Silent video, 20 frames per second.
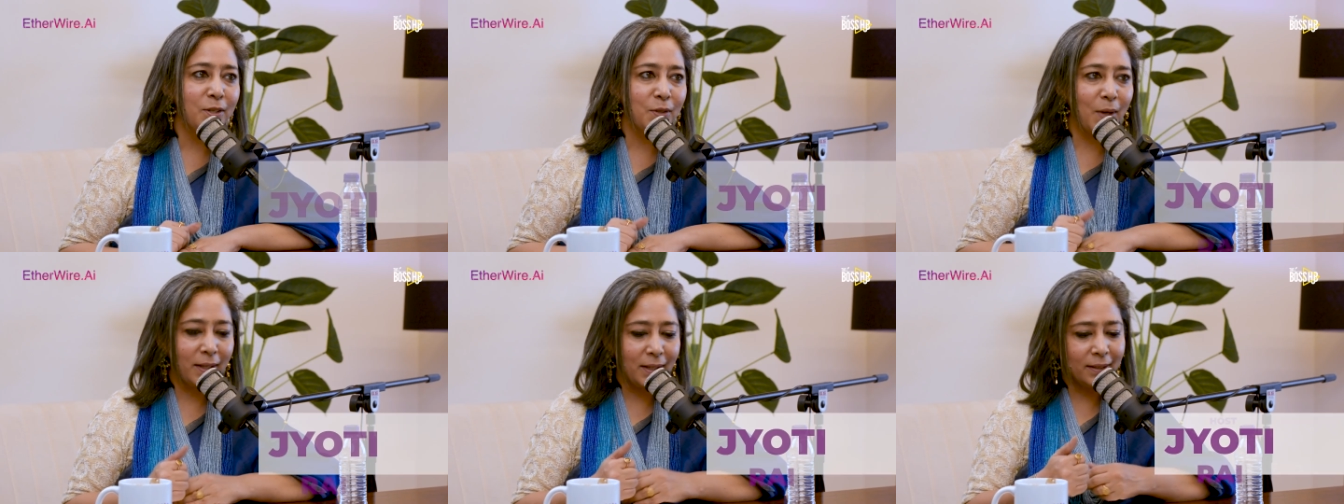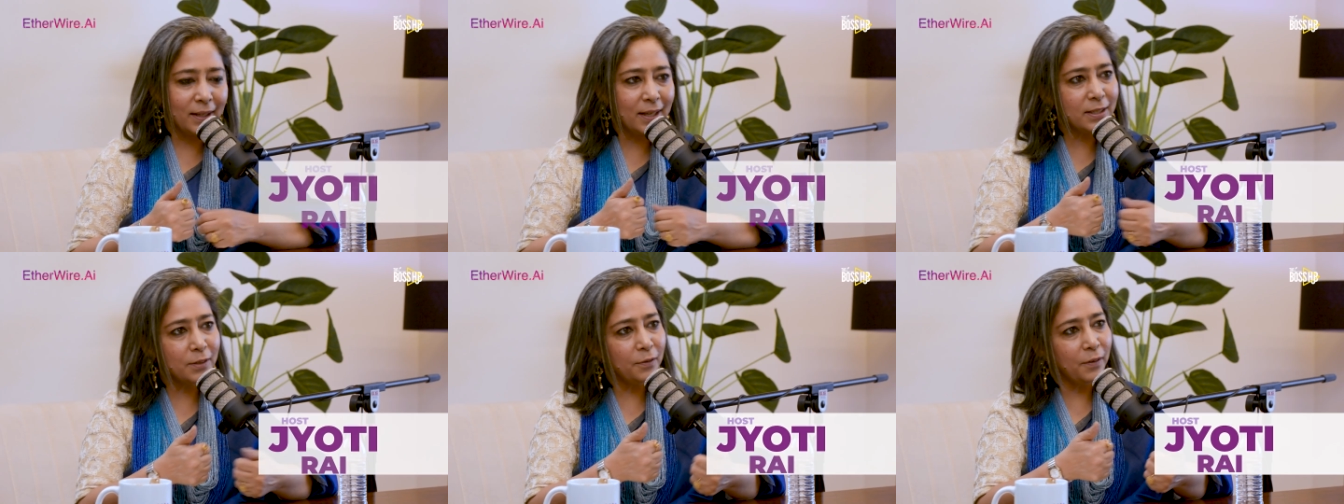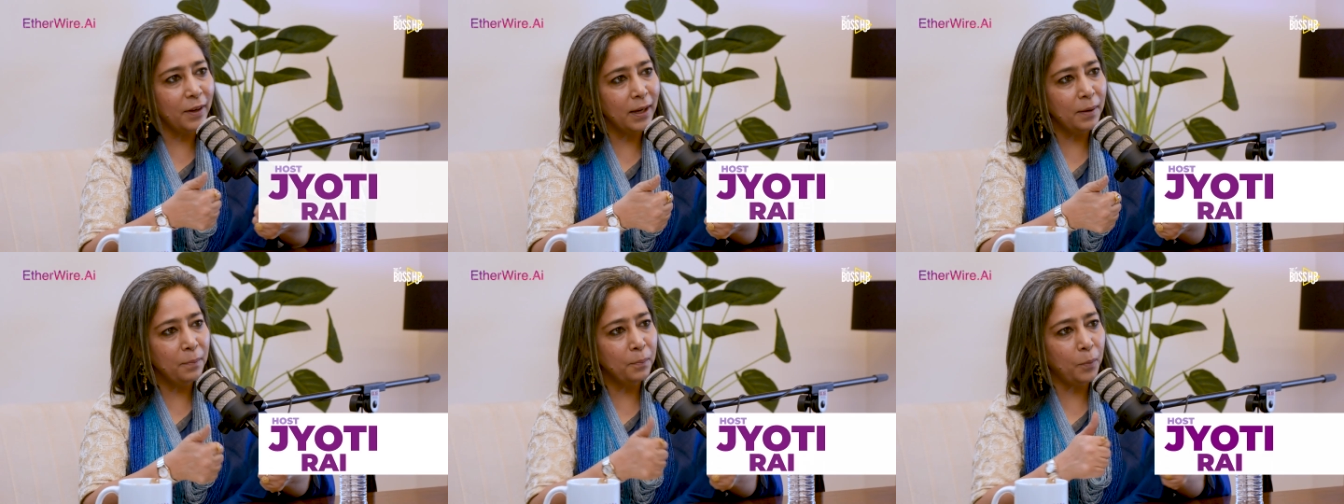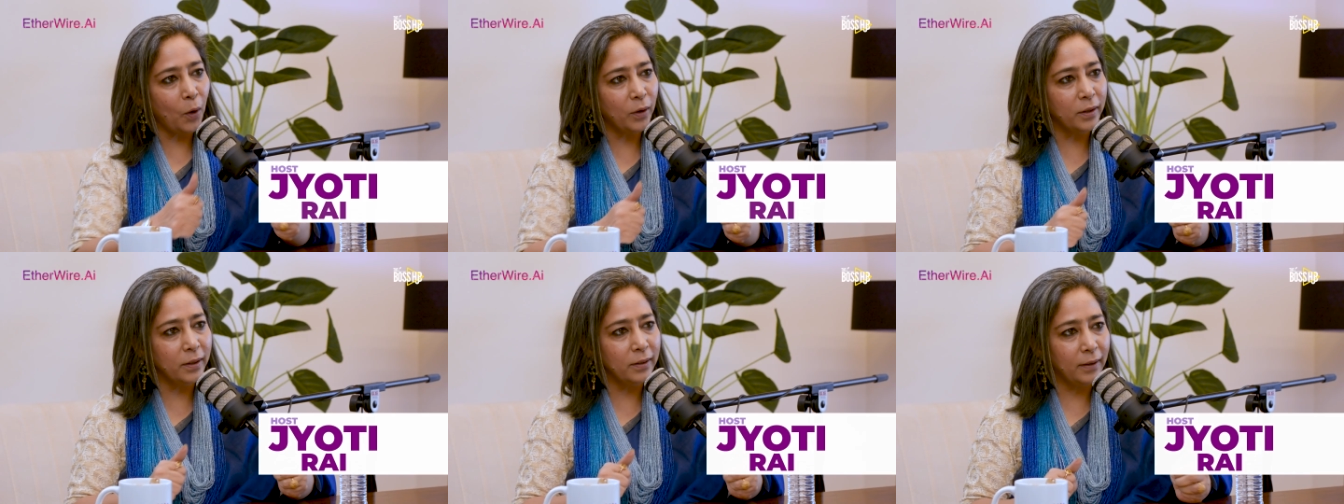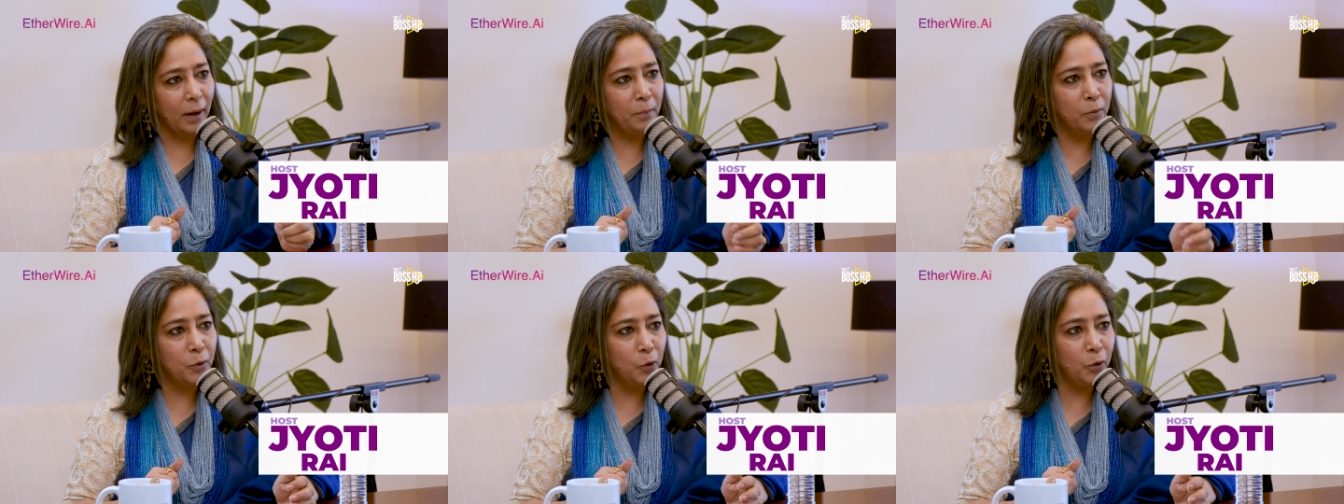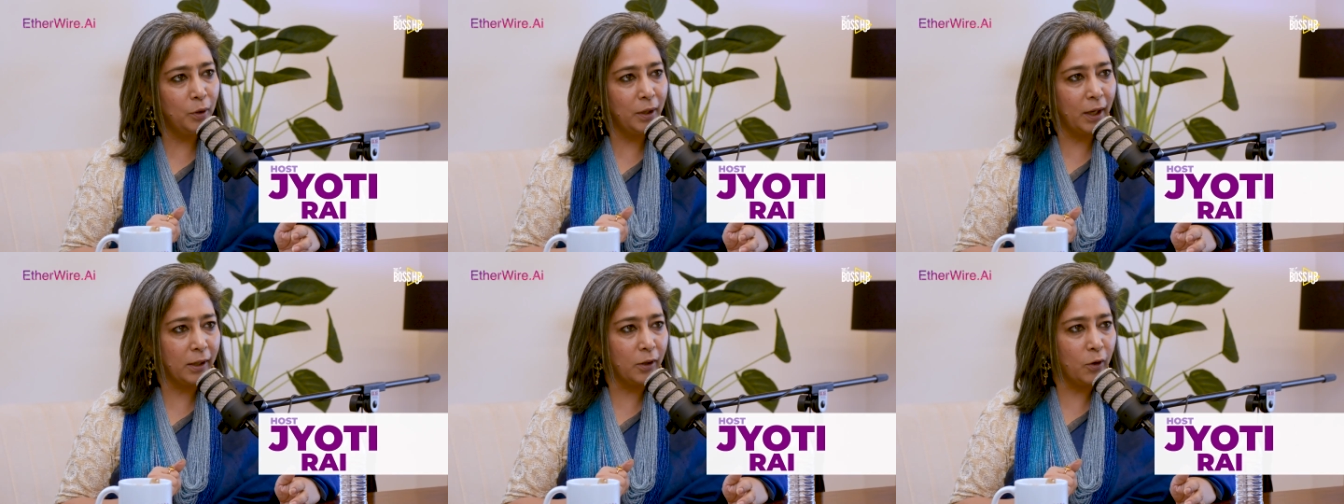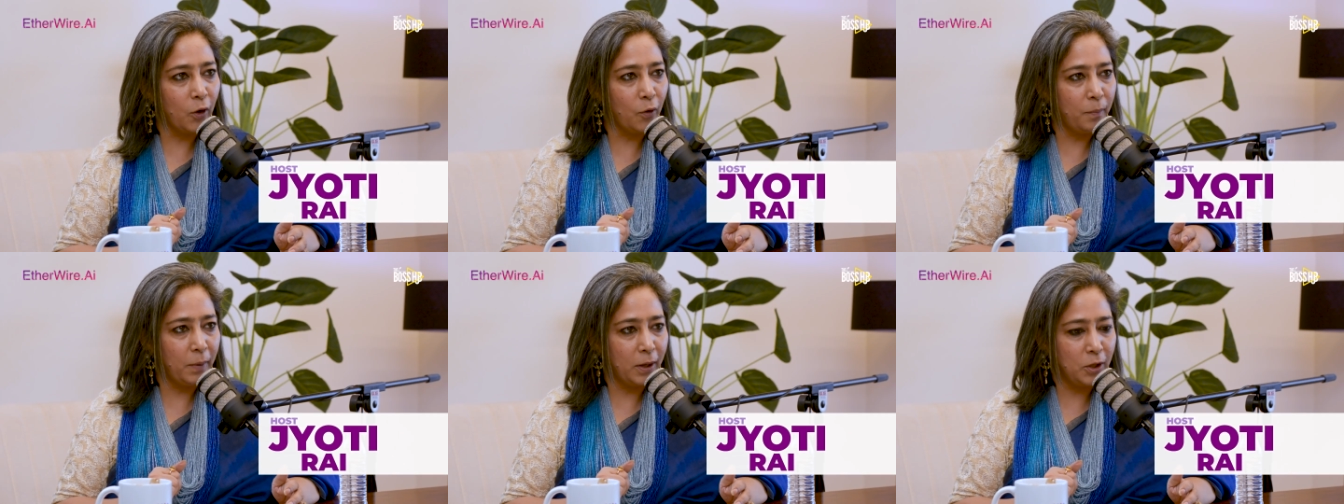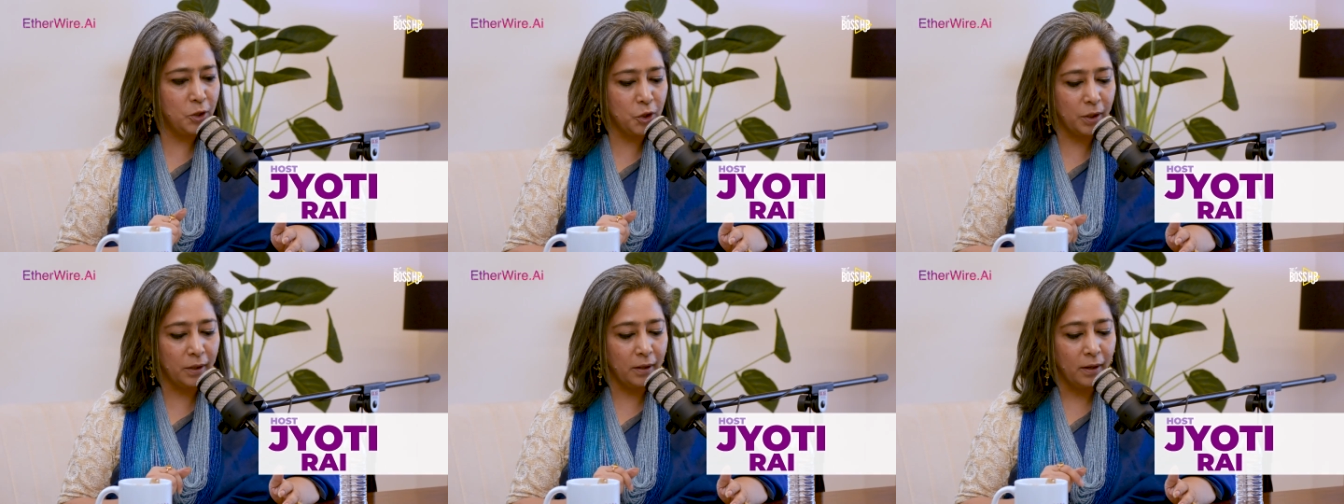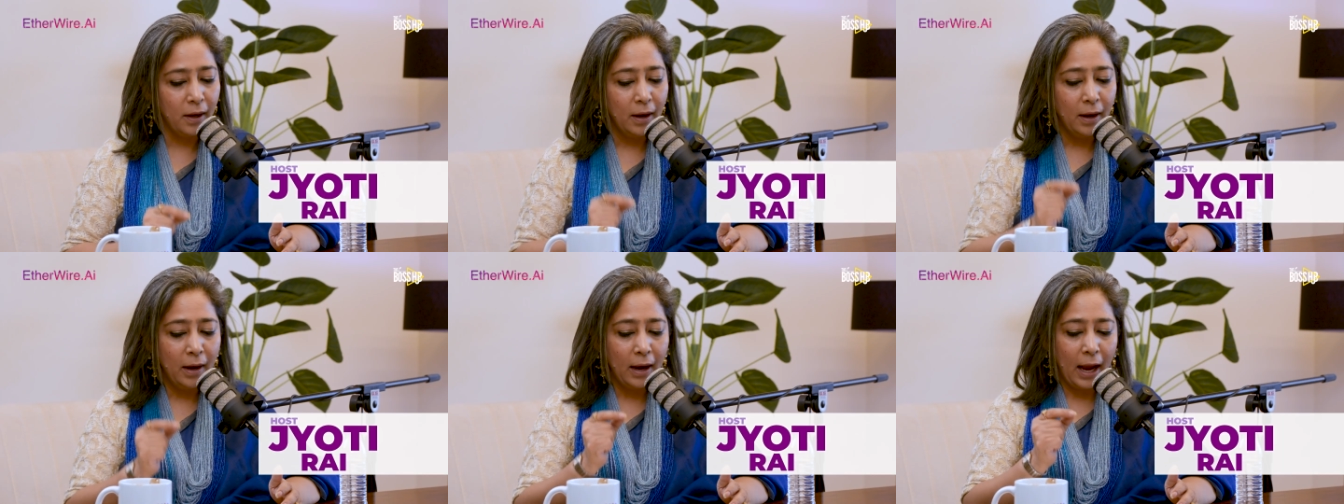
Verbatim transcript: So I think that's a very important thumb rule that you have mentioned.